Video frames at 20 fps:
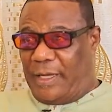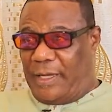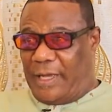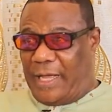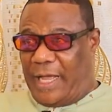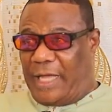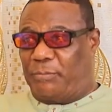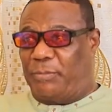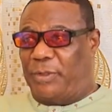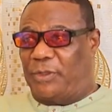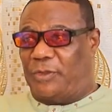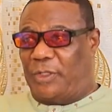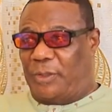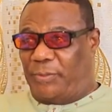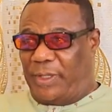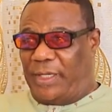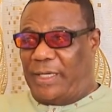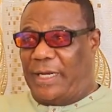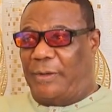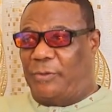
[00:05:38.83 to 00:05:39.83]
Oh,
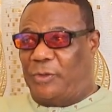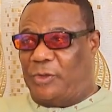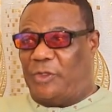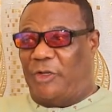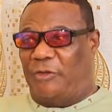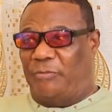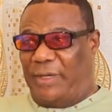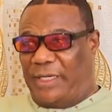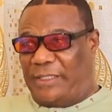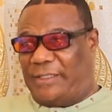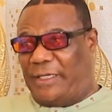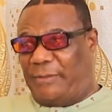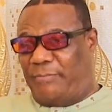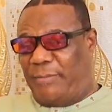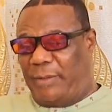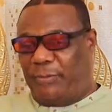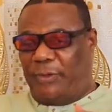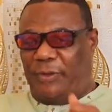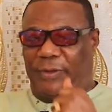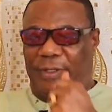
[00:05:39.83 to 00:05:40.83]
Archbishop Idahosa, blessed
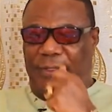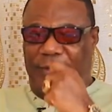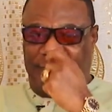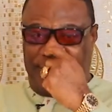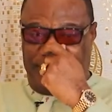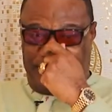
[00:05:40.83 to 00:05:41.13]
memory.